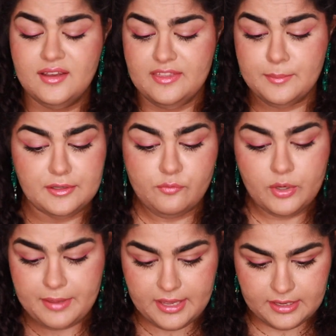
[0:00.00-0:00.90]
in the middle of
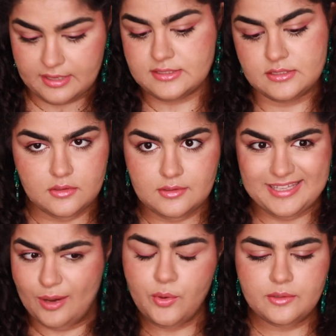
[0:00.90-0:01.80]
Winnipeg and
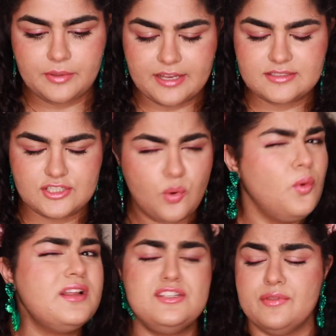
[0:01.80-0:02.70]
get one, but I don't
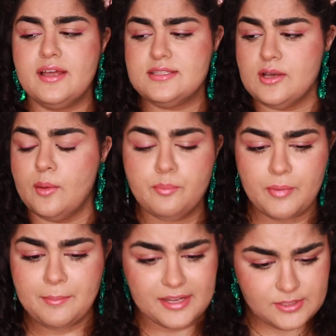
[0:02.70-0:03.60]
want to do that, so
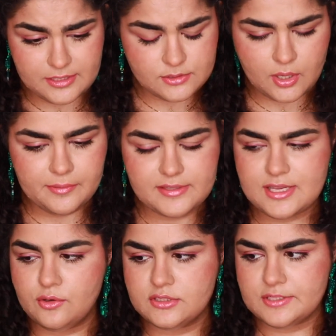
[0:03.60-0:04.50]
I might end up swapping this
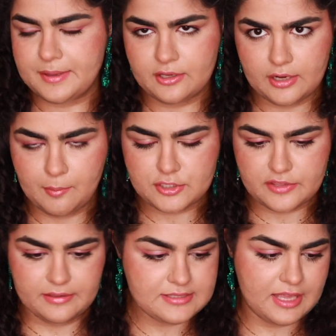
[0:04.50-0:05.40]
out depending on how much I
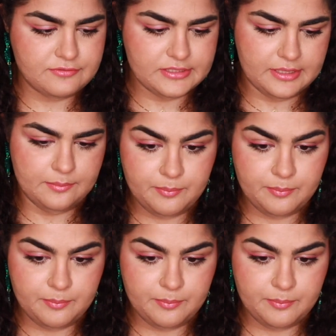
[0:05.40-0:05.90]
think is left in it.